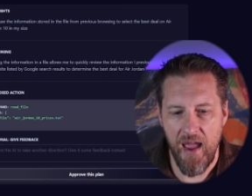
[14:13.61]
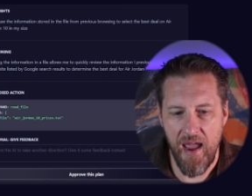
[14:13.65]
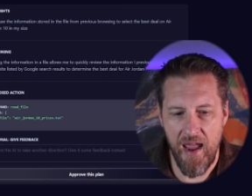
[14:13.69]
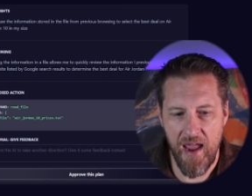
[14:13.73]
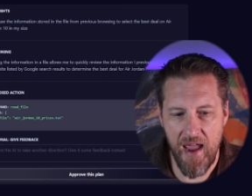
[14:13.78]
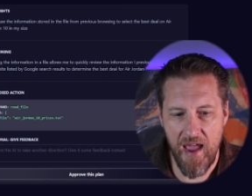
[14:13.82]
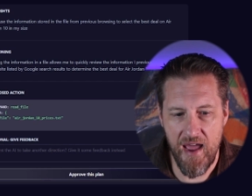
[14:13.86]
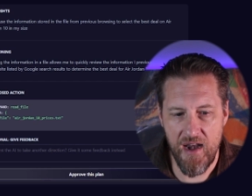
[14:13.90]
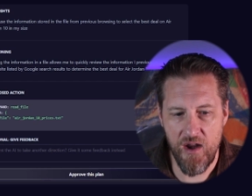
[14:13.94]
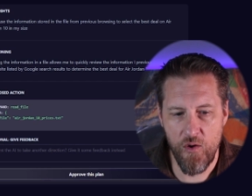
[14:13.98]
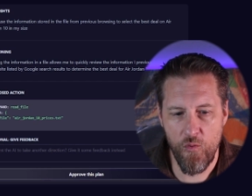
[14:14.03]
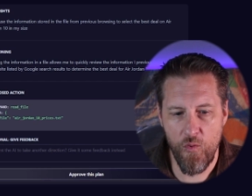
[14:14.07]

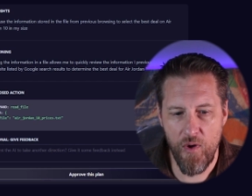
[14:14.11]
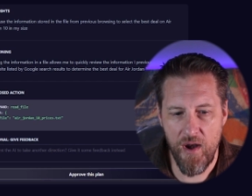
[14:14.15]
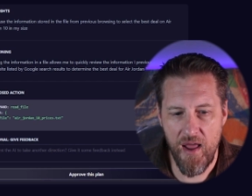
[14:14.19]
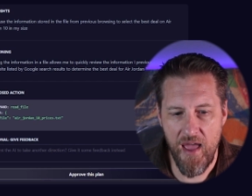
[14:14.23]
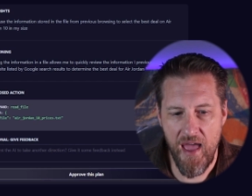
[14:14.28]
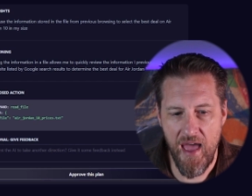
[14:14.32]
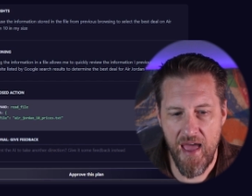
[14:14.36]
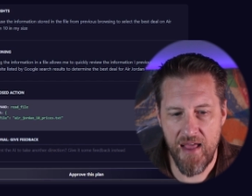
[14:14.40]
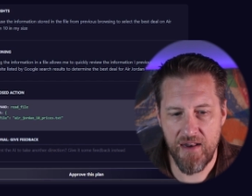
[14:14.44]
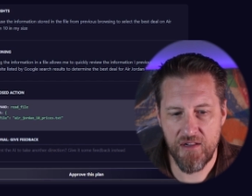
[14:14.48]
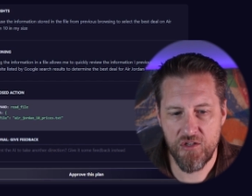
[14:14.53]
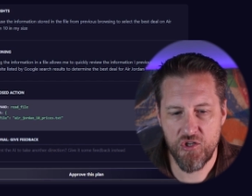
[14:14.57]
And it went
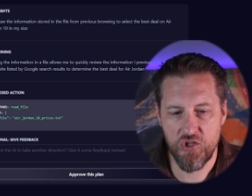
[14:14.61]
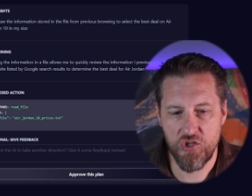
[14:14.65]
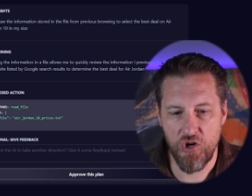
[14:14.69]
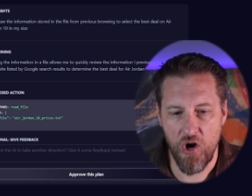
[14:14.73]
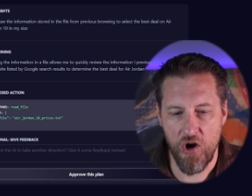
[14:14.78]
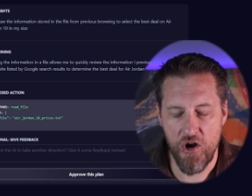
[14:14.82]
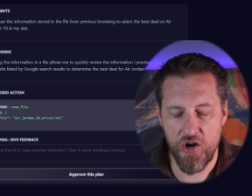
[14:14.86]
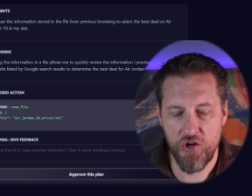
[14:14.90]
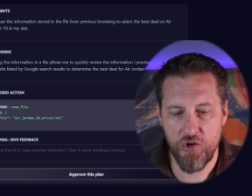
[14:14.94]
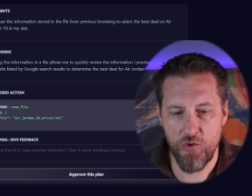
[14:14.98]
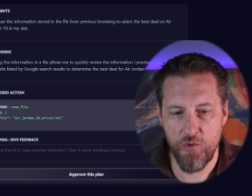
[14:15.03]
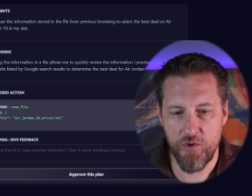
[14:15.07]
ahead and
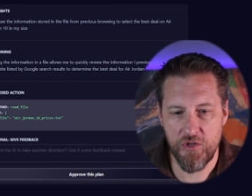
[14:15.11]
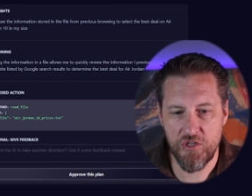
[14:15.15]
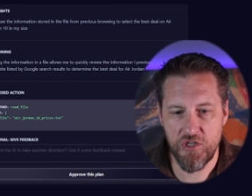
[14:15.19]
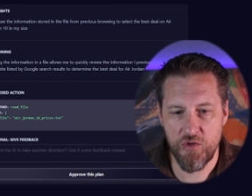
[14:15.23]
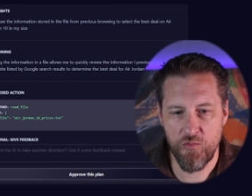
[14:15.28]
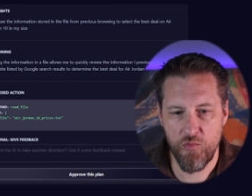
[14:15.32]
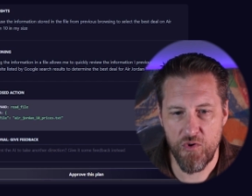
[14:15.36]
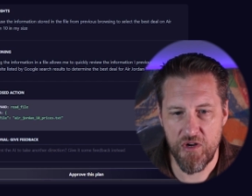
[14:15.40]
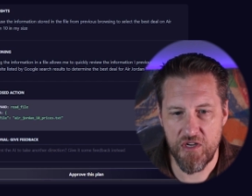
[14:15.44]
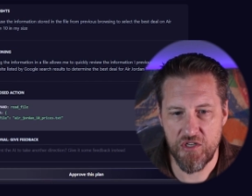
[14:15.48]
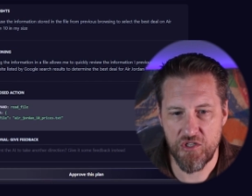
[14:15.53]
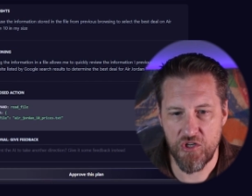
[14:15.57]
started doing
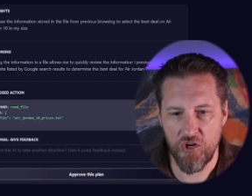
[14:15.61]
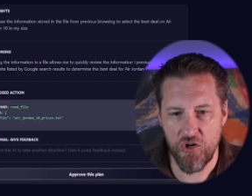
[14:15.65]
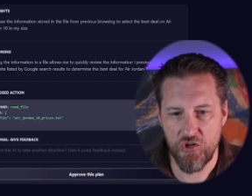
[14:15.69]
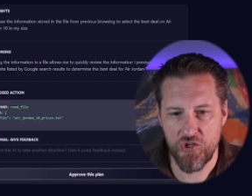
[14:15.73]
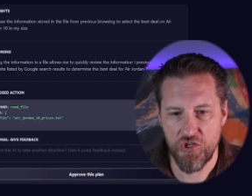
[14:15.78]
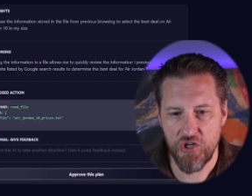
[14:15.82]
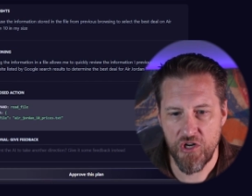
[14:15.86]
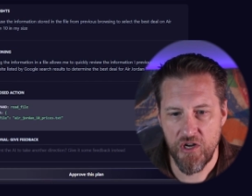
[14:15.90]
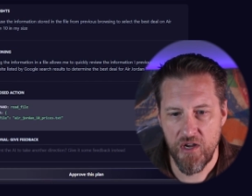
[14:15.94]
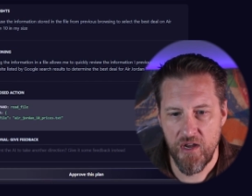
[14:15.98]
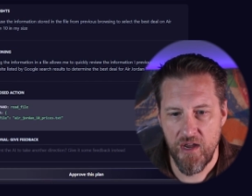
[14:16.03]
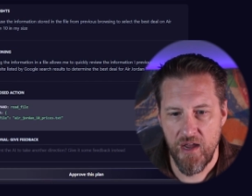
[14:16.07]
some
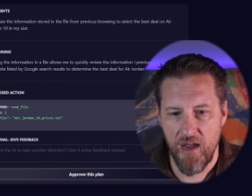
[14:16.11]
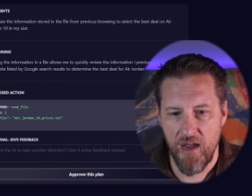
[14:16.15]
research.